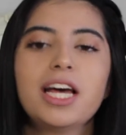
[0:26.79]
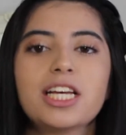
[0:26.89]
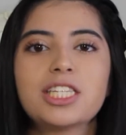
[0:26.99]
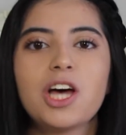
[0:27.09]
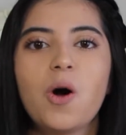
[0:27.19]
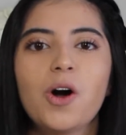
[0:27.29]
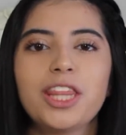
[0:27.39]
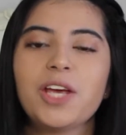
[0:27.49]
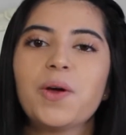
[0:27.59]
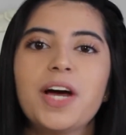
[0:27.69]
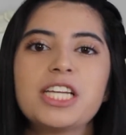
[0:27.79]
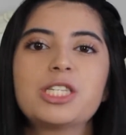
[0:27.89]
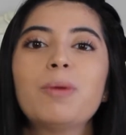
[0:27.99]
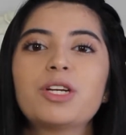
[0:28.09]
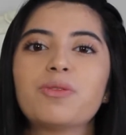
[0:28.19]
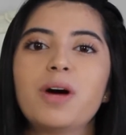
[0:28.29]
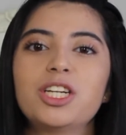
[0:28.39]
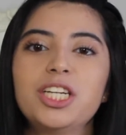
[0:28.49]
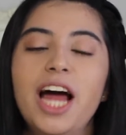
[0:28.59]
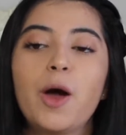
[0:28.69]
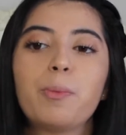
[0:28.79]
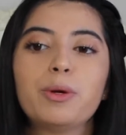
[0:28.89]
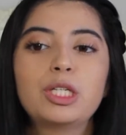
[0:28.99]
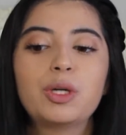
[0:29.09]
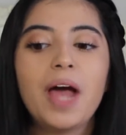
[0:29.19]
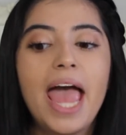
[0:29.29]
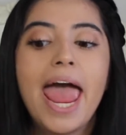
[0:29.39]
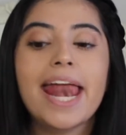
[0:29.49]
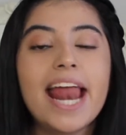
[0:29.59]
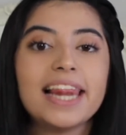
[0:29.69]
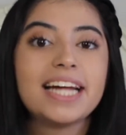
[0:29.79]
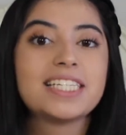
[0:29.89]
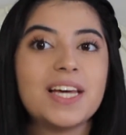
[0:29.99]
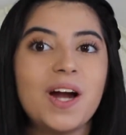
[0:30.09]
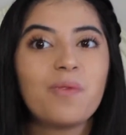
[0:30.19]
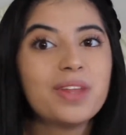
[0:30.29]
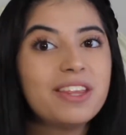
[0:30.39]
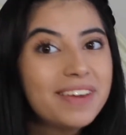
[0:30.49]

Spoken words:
So thank you guys so much for watching. I hope you enjoy, and let's get on with the